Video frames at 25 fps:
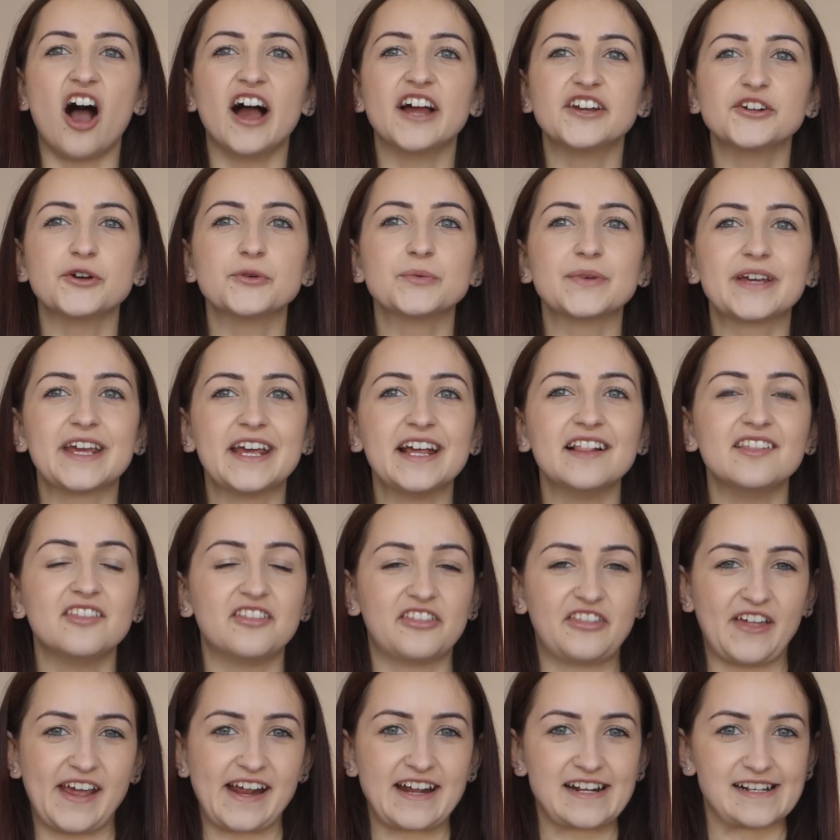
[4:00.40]
I don't
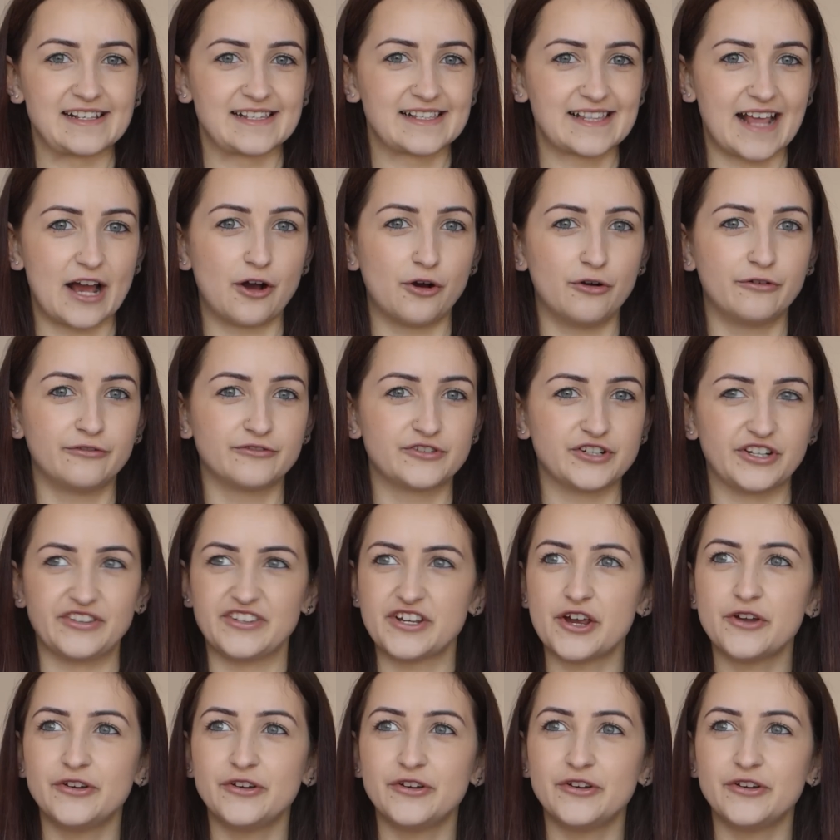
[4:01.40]
kill things that often.